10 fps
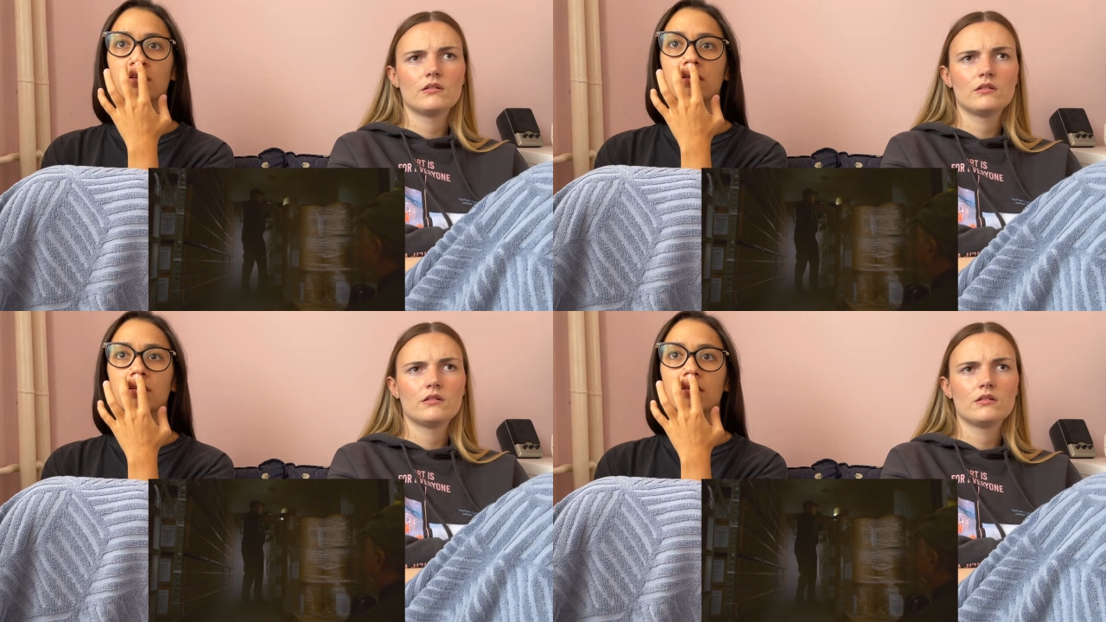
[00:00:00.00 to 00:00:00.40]

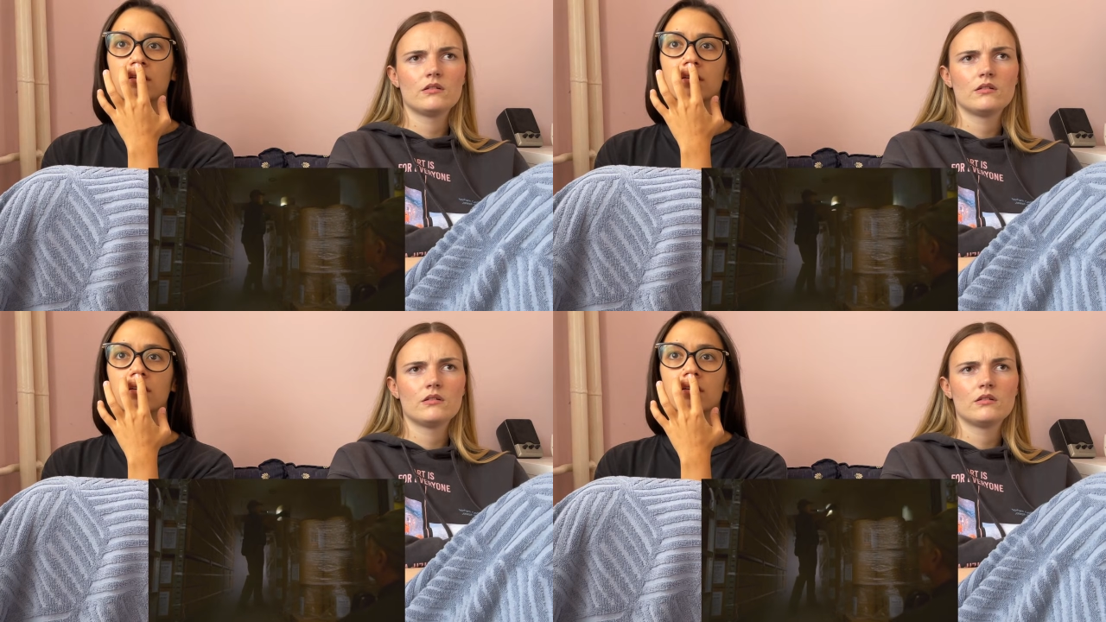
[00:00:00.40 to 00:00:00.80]

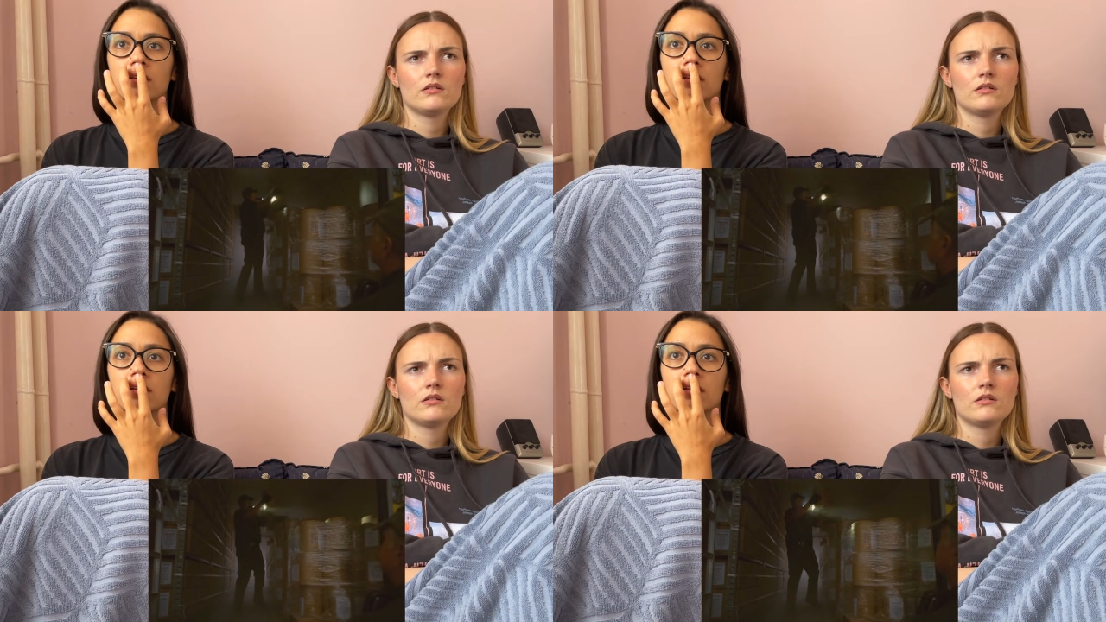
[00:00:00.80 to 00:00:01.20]

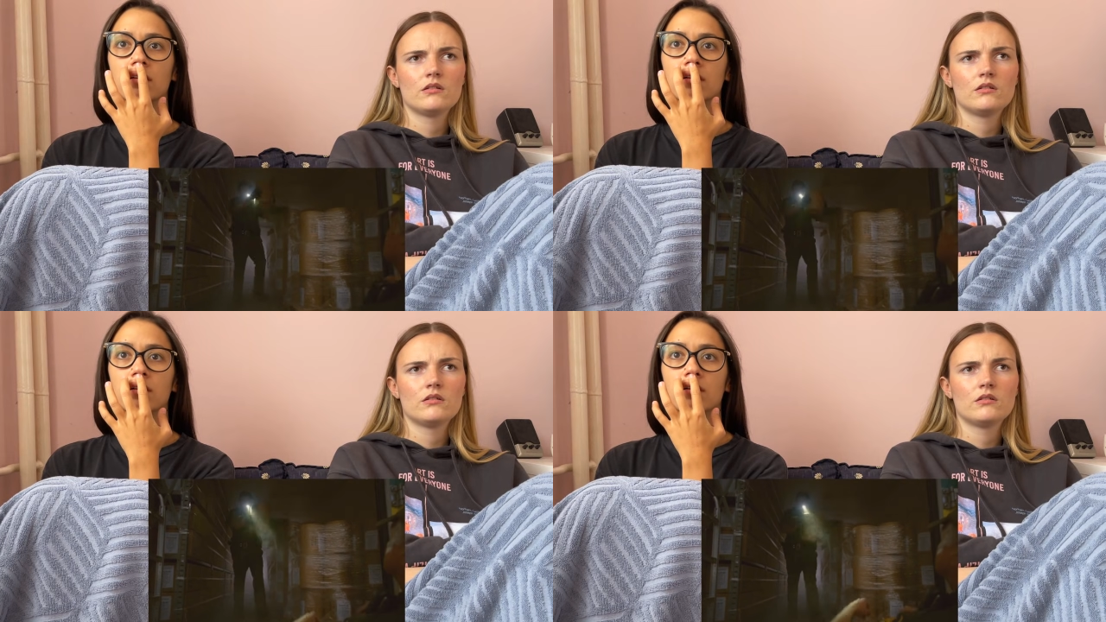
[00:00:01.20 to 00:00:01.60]

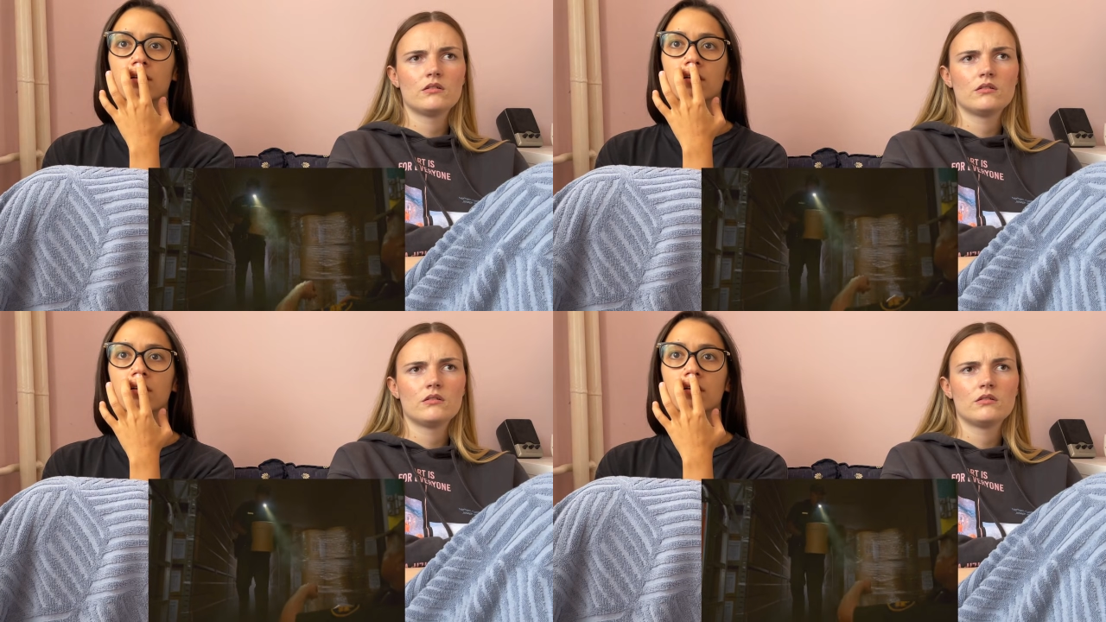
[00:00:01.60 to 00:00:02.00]

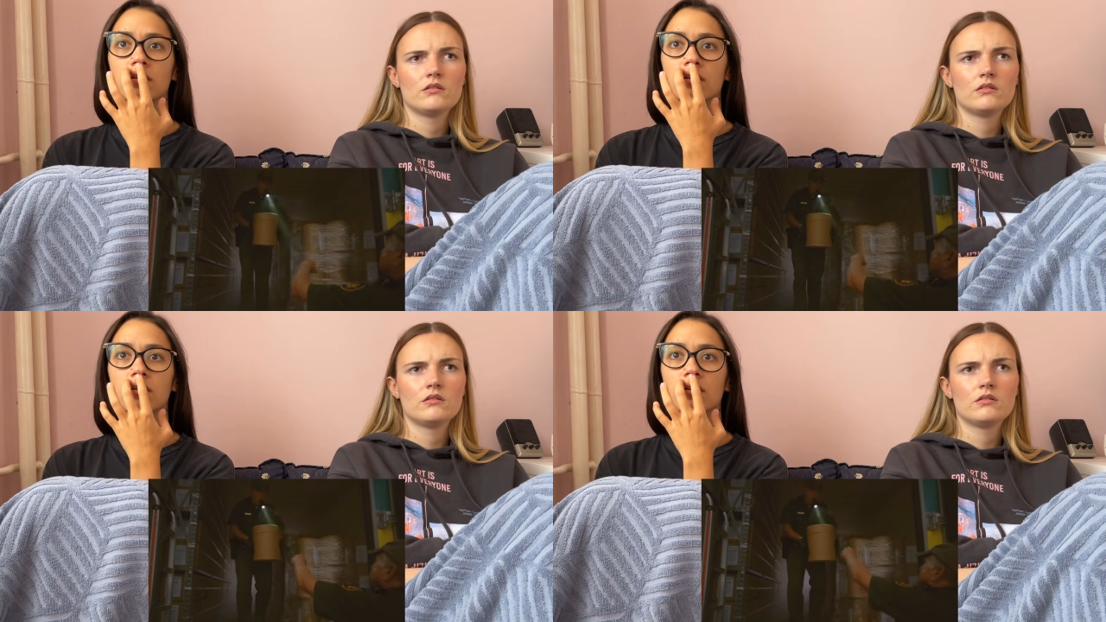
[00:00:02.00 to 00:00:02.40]

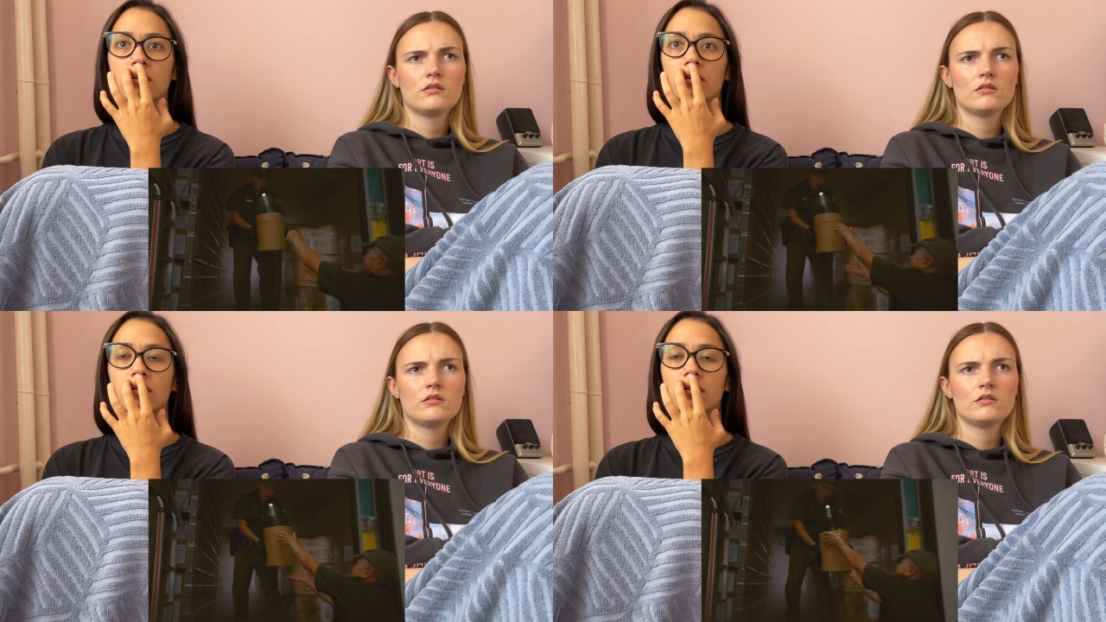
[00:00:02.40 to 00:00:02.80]

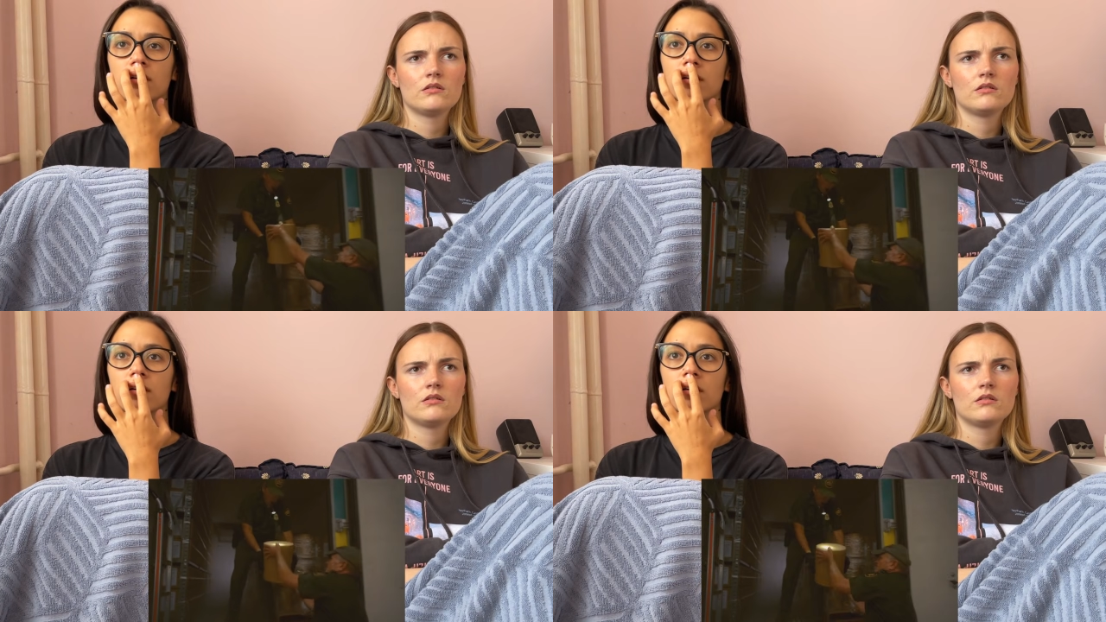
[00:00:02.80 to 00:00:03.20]

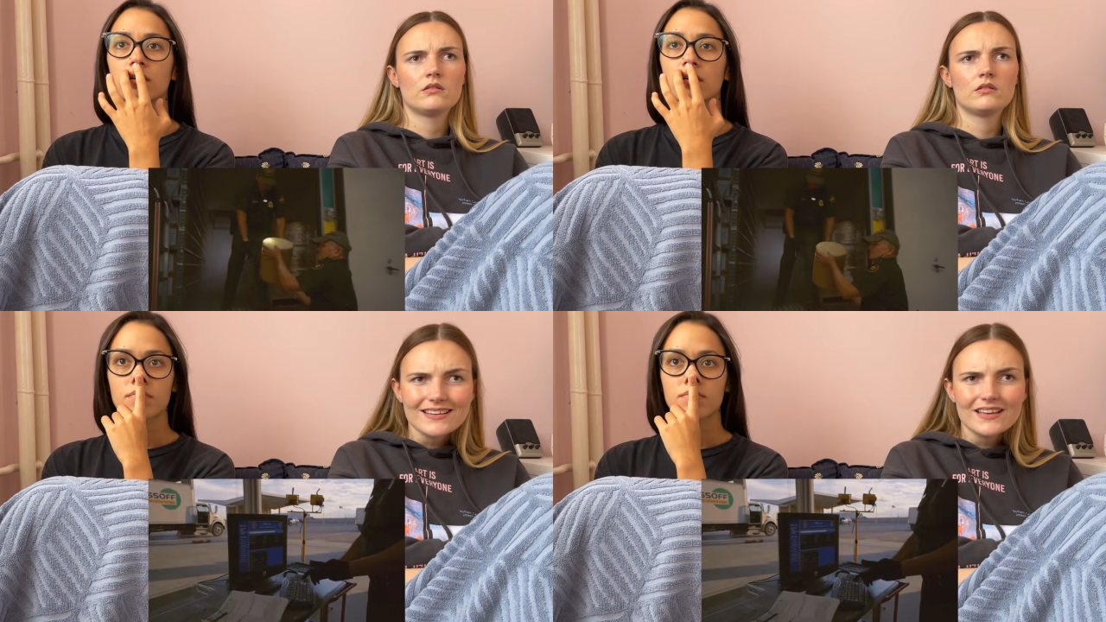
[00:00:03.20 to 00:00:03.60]

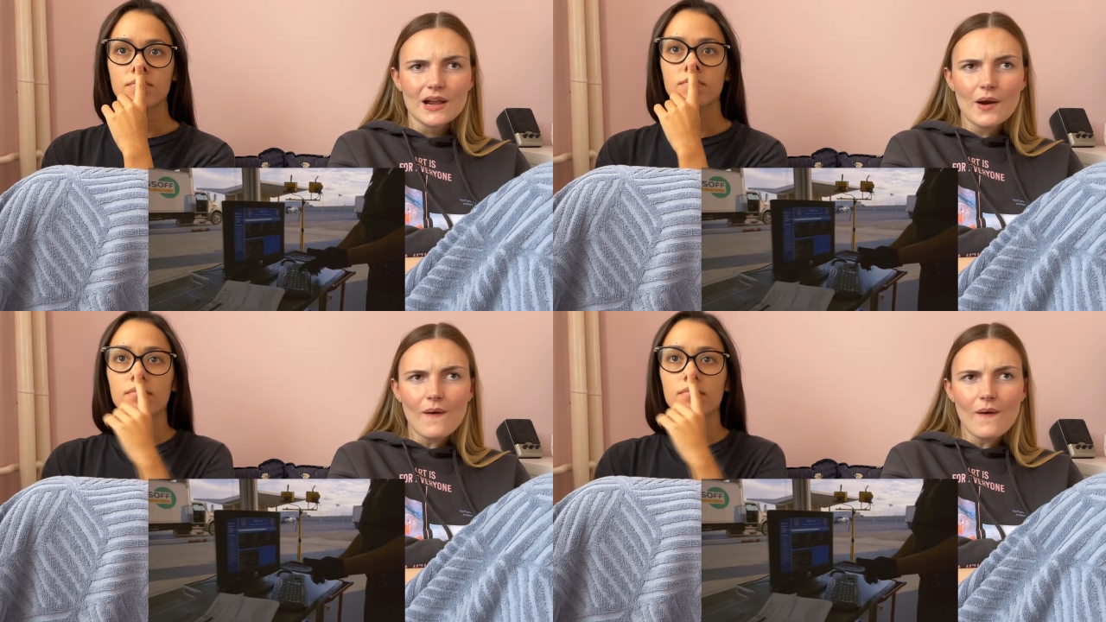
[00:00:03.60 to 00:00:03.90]
[no speech]